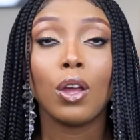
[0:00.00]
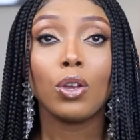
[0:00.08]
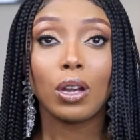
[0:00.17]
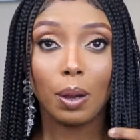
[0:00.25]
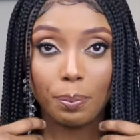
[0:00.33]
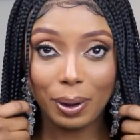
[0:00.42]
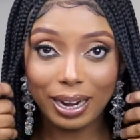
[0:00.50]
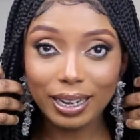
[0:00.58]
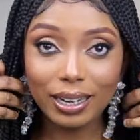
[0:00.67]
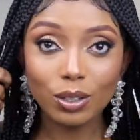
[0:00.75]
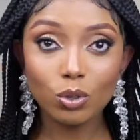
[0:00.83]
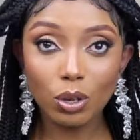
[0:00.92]
You can pack
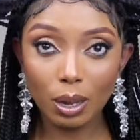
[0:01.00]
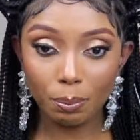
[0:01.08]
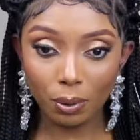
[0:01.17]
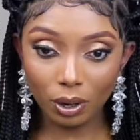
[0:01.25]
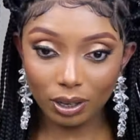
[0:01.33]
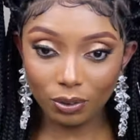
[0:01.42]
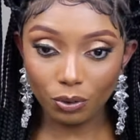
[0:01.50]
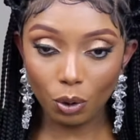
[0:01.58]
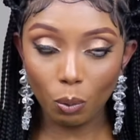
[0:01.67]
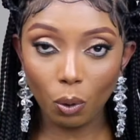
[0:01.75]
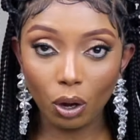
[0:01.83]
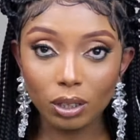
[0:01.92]
it into a bun if
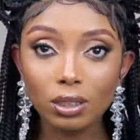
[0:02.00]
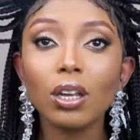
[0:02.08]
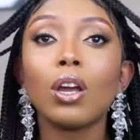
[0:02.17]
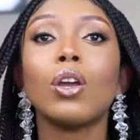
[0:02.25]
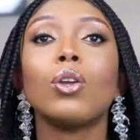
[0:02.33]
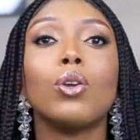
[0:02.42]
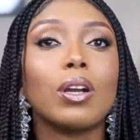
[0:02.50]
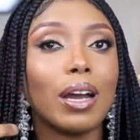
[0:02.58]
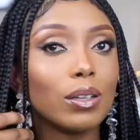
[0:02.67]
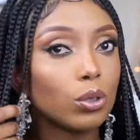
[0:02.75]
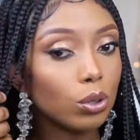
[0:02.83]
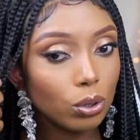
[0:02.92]
you want. You
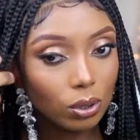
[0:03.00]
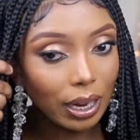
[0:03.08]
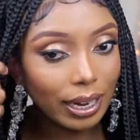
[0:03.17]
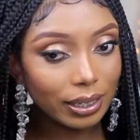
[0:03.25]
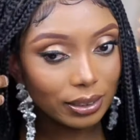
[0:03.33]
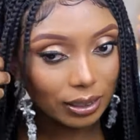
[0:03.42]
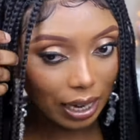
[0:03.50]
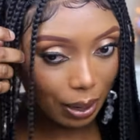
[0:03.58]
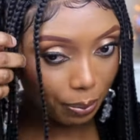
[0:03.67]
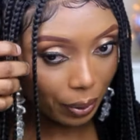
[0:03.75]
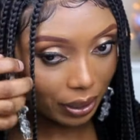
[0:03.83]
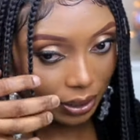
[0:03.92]
can do like a
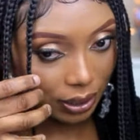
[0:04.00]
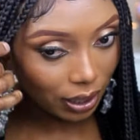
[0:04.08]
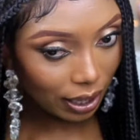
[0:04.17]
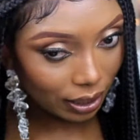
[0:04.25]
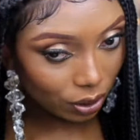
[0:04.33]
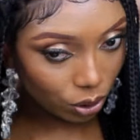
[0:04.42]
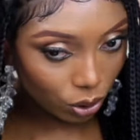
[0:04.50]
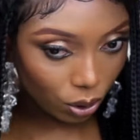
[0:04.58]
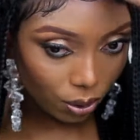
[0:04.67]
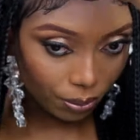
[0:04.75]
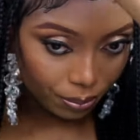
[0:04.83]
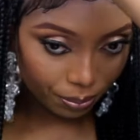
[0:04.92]
side pattern like
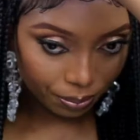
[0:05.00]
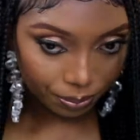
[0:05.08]
so.